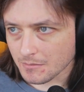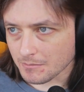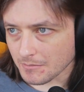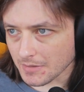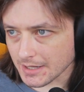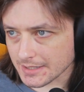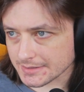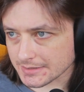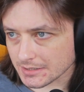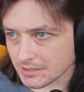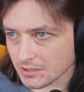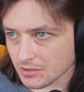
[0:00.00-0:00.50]

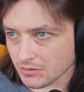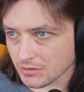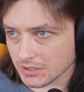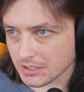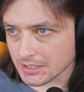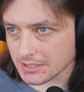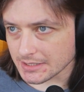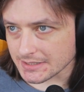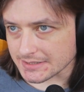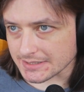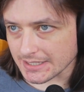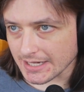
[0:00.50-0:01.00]

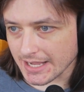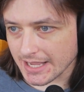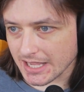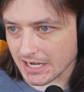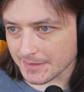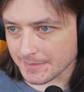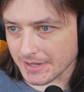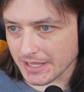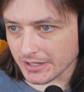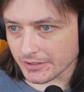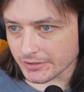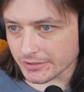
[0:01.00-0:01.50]
Masayuki is an
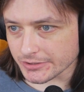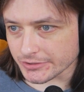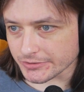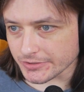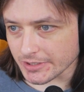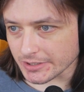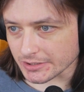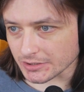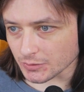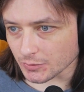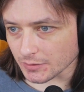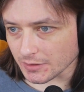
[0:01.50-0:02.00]
animator and
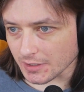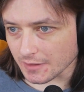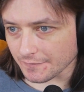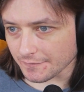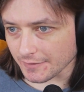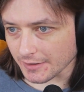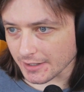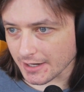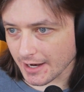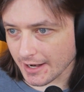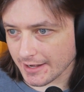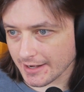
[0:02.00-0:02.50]
director working
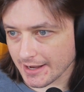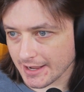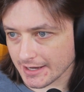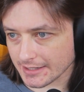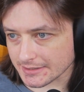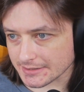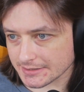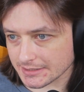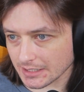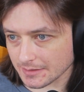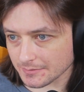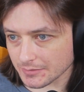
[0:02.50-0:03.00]
for
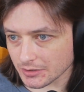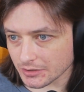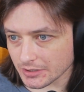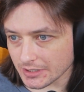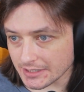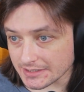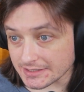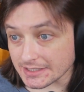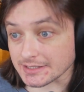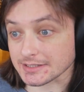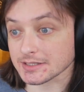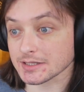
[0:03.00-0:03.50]
Gainax. Debuted
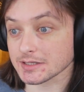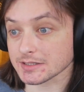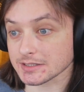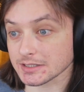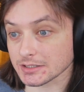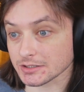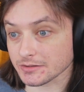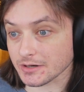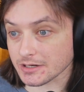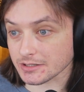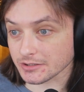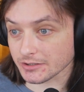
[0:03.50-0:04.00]
as
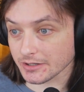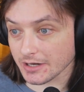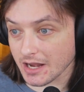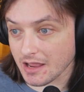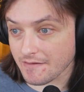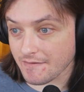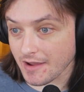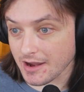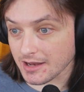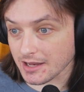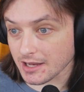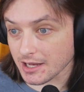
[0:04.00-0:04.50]
assistant director
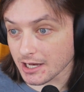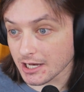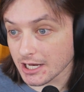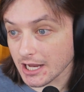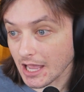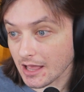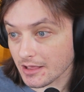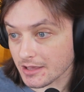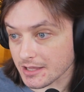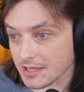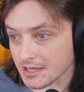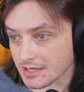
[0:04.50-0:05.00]
in
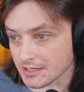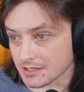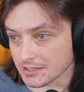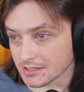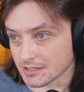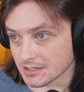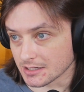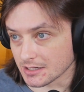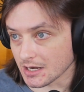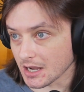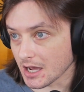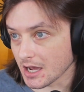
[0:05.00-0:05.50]

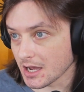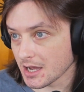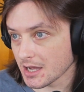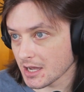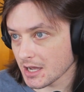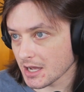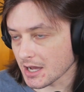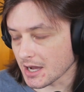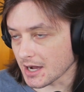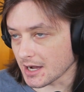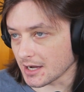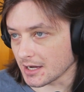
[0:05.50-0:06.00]
Evangelion.
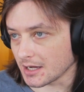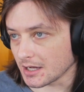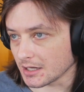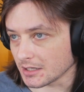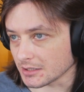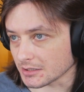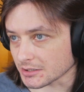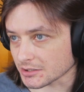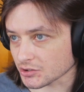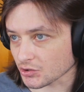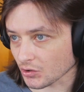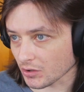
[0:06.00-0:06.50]

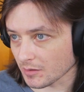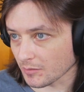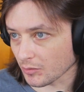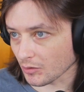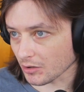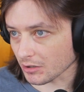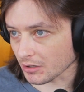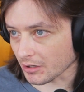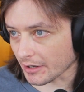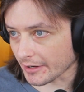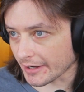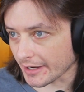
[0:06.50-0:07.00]

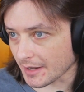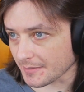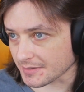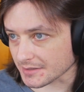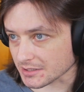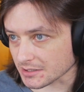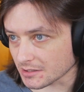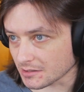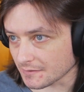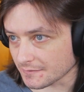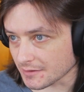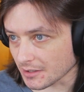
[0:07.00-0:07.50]
Storyboard on an
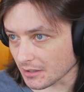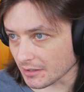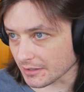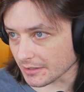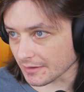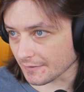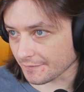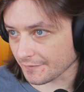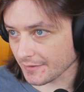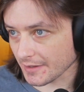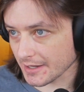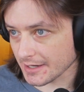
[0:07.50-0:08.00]
episode of Darling in
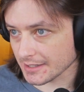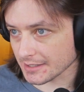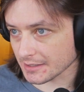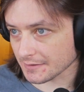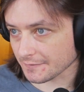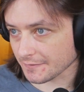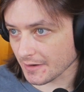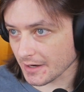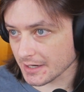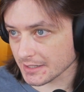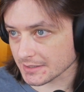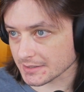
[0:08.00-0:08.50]
the
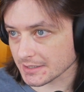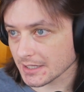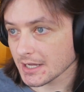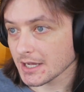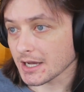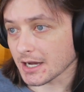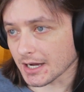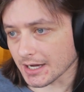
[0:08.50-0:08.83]
Franks.